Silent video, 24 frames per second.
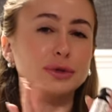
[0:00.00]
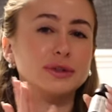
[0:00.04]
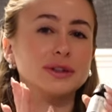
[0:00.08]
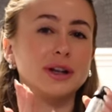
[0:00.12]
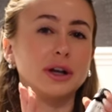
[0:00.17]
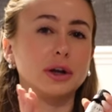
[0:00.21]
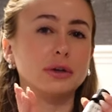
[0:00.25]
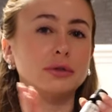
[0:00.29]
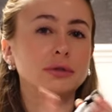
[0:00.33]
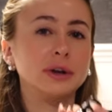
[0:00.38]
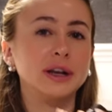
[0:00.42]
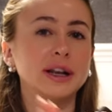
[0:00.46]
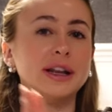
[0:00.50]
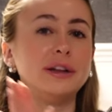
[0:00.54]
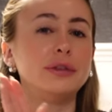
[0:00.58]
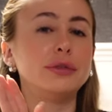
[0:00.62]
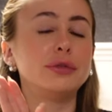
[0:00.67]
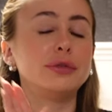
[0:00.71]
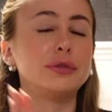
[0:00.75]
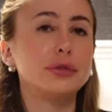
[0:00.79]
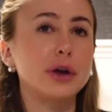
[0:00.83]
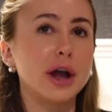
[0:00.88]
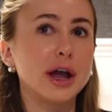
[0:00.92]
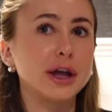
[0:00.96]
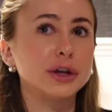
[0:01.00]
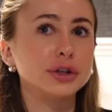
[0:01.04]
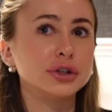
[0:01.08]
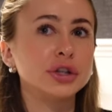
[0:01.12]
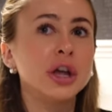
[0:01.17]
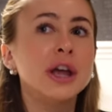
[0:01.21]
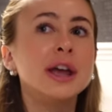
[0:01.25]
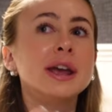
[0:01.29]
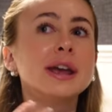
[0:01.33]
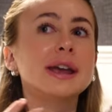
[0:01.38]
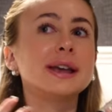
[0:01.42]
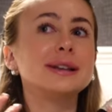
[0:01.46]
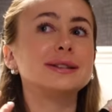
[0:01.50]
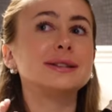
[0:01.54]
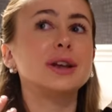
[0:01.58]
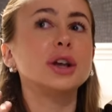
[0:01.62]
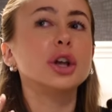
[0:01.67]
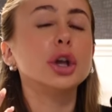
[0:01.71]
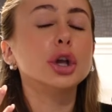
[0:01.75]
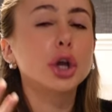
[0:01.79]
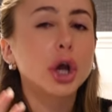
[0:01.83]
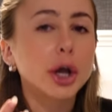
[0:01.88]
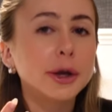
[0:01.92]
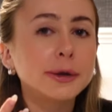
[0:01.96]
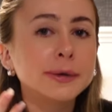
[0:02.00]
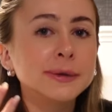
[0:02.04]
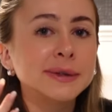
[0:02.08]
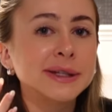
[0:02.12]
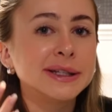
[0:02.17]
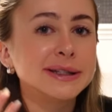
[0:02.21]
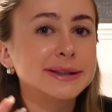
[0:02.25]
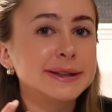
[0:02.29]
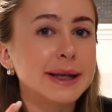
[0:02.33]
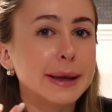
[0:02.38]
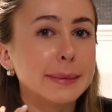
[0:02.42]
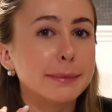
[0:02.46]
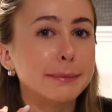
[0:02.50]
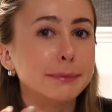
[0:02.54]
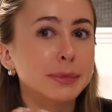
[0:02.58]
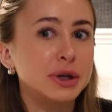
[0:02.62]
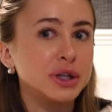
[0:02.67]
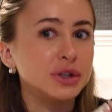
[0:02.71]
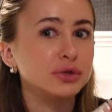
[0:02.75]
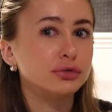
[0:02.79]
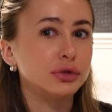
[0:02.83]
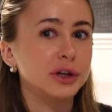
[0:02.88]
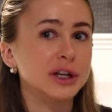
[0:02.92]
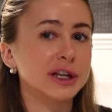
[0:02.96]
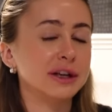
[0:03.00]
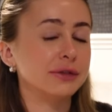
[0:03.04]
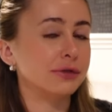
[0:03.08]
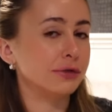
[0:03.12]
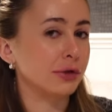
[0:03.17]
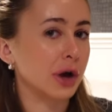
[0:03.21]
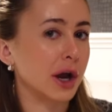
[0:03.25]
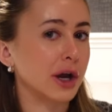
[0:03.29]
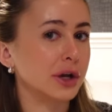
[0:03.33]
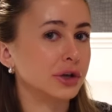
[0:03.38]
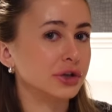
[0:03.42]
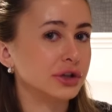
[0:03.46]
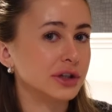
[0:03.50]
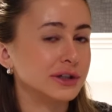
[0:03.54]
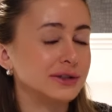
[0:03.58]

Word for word: It's like a really fresh, it's like a cozy scent, but it's really fresh.